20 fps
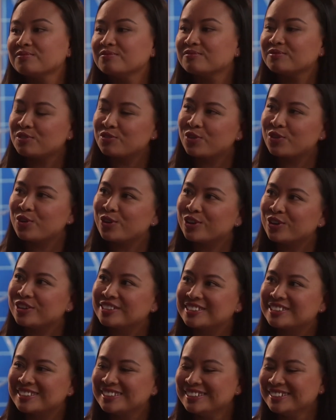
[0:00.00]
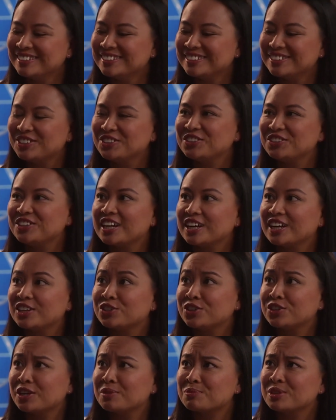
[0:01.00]
Of course. Do you think I'd
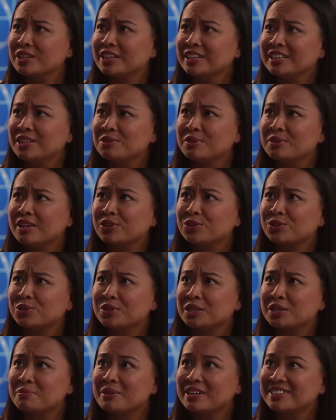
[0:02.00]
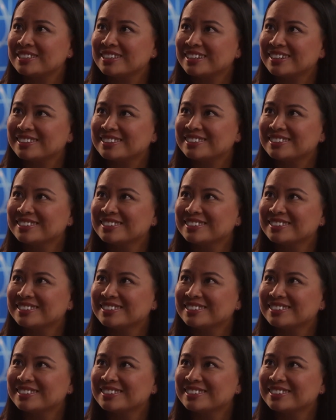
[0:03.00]
turn up to ED without doing the basics?